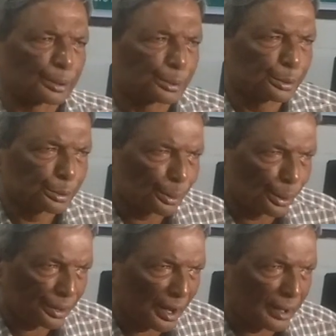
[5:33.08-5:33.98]
we
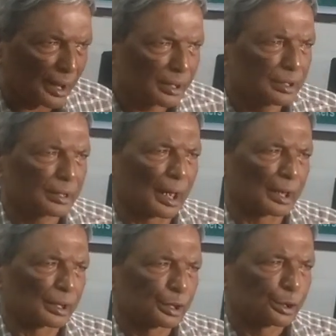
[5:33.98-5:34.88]
organized the
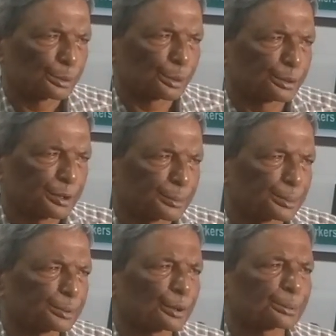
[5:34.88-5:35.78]

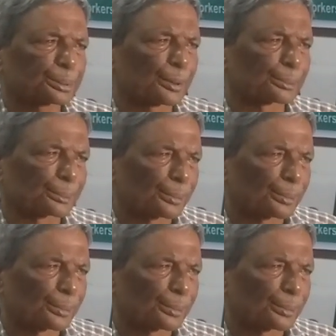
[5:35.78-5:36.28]
contribution from